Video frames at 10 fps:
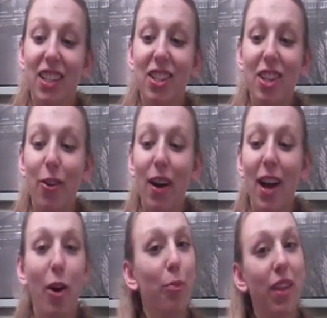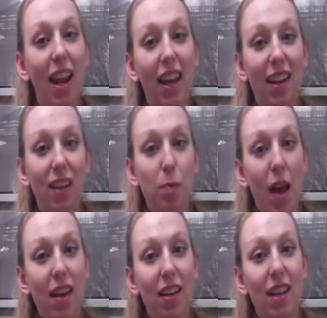So I hope that I can
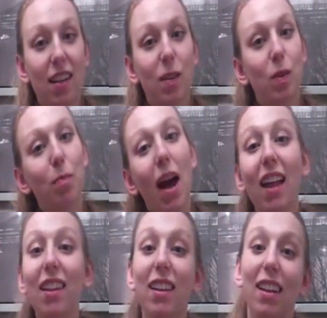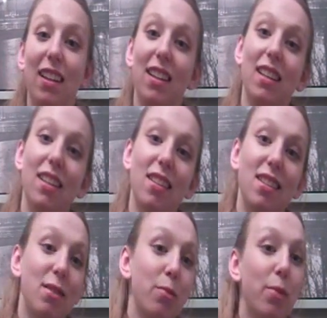expand his palate and
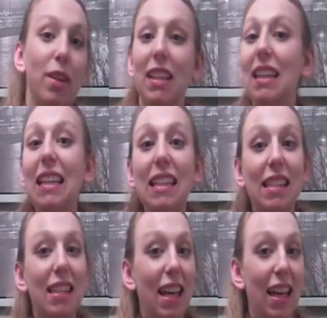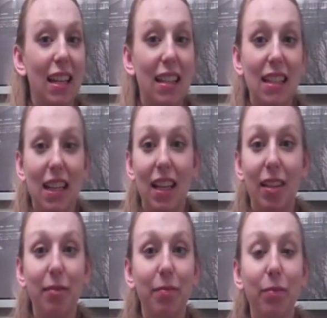what he eats, and
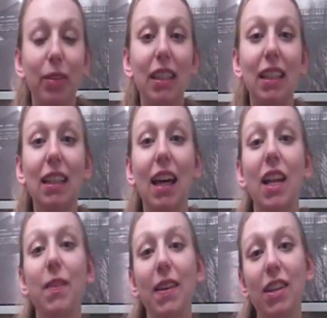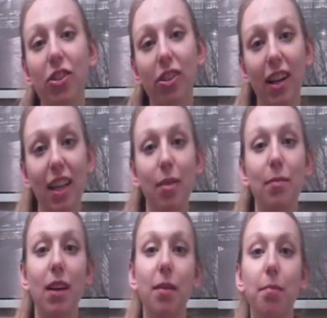really kind of integrate him
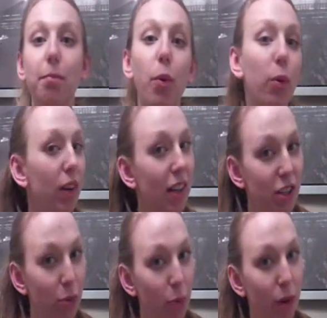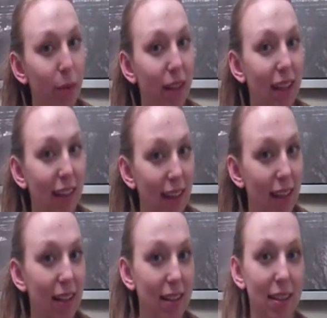more into what we
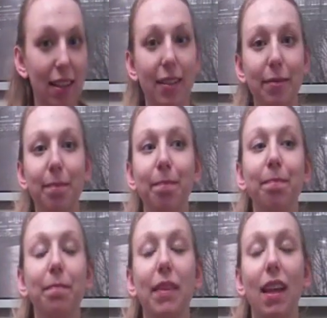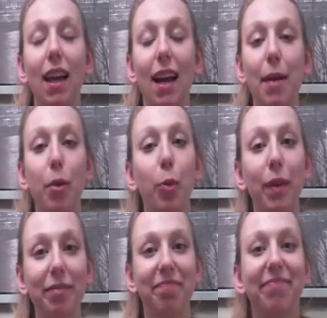eat. I'm hoping.